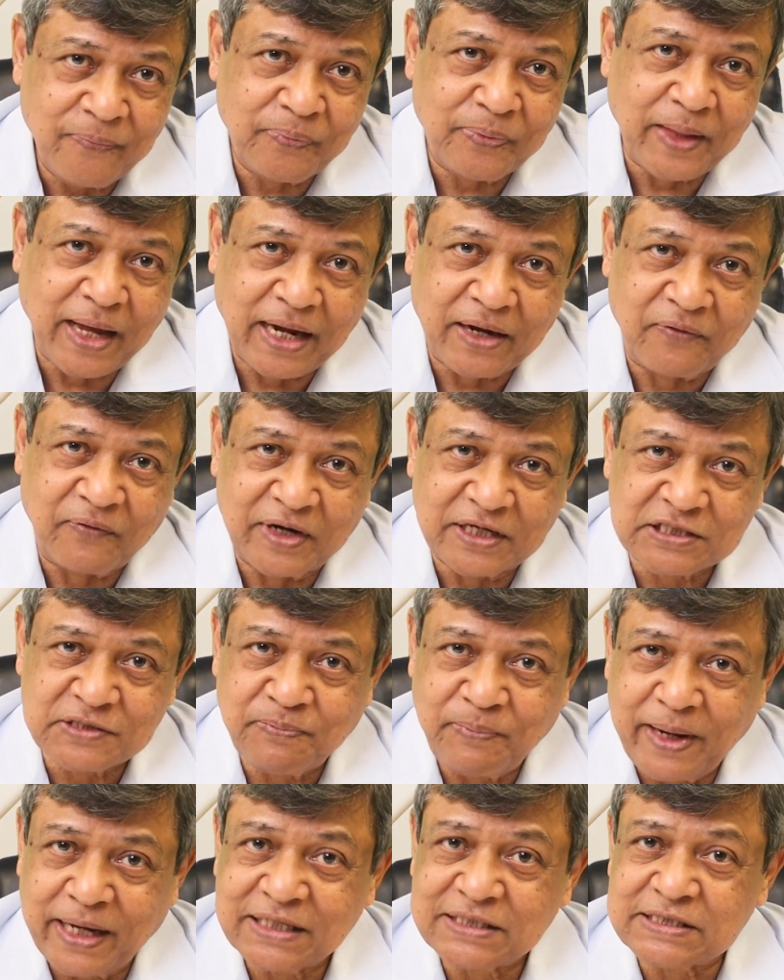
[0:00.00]
that
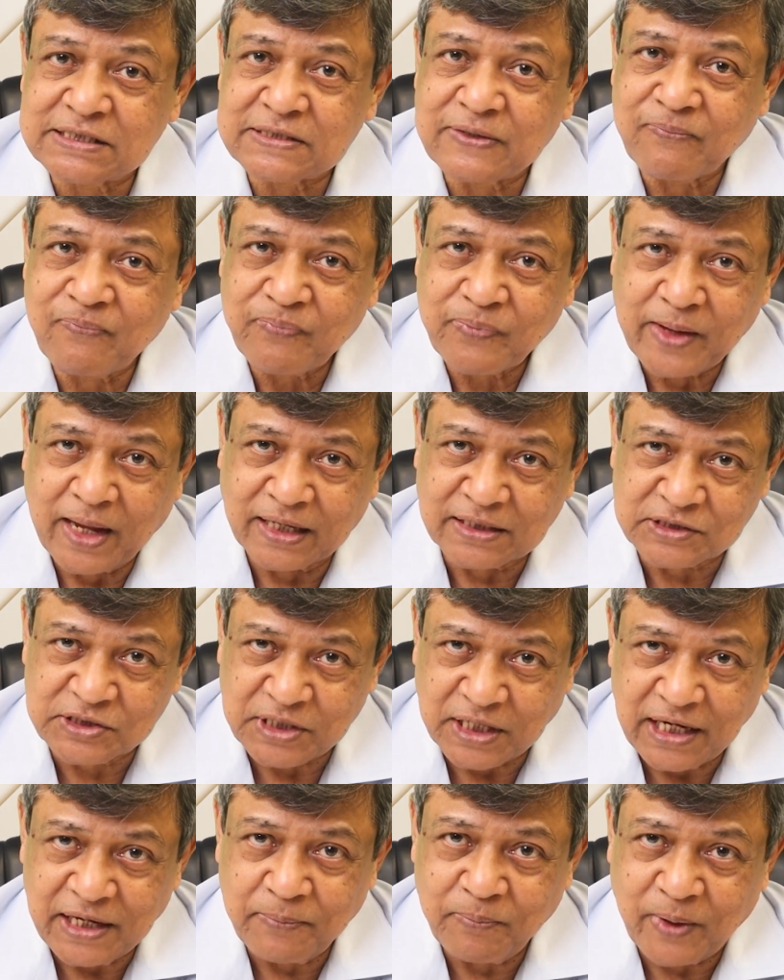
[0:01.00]
respects and
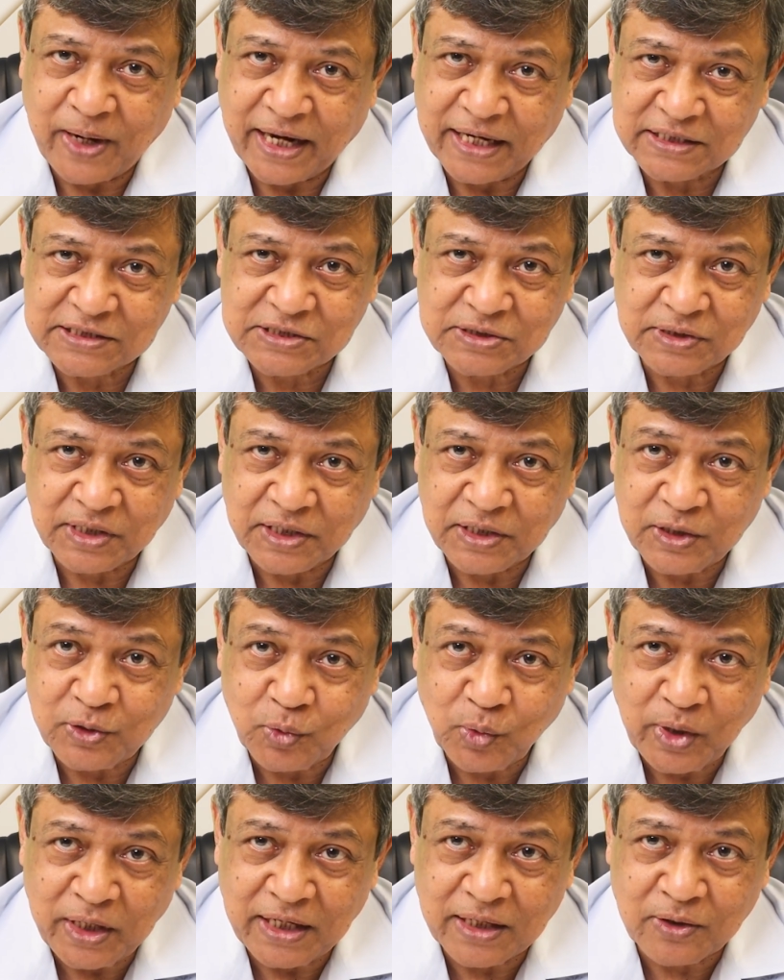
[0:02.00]
celebrates the
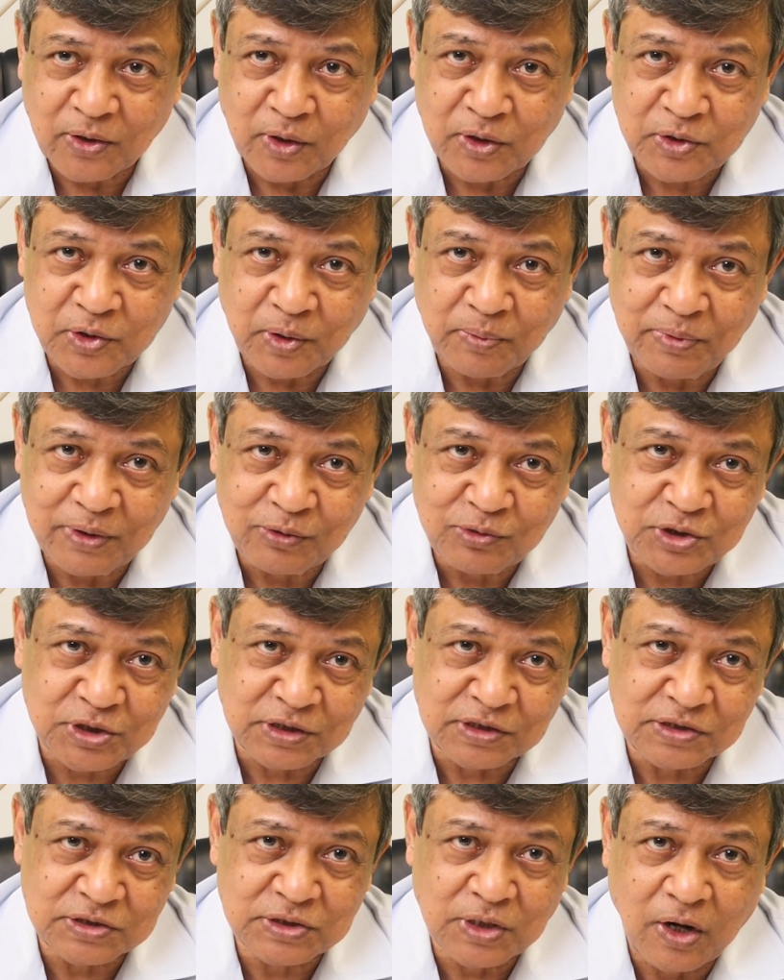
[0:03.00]
unique
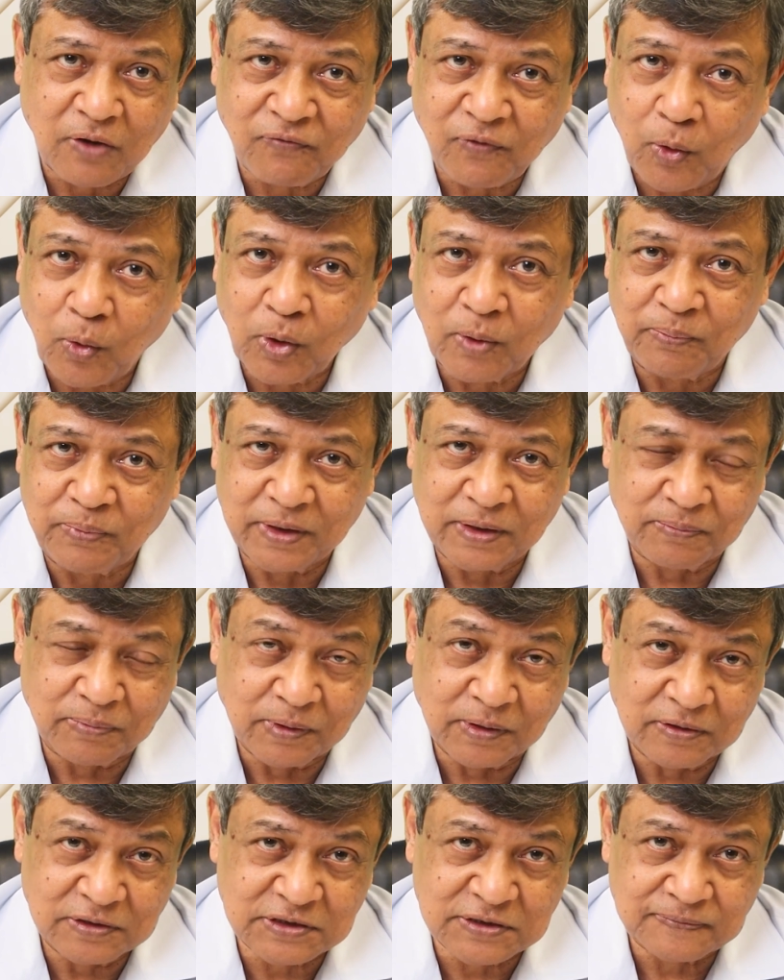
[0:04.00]
contributions of all
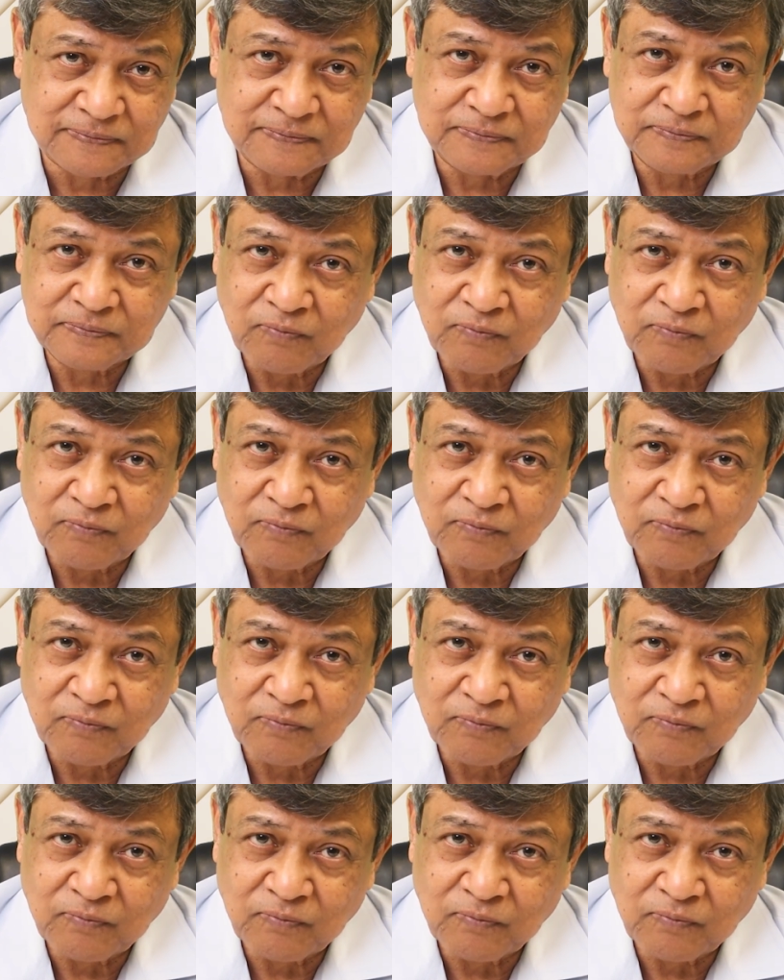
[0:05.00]
peoples.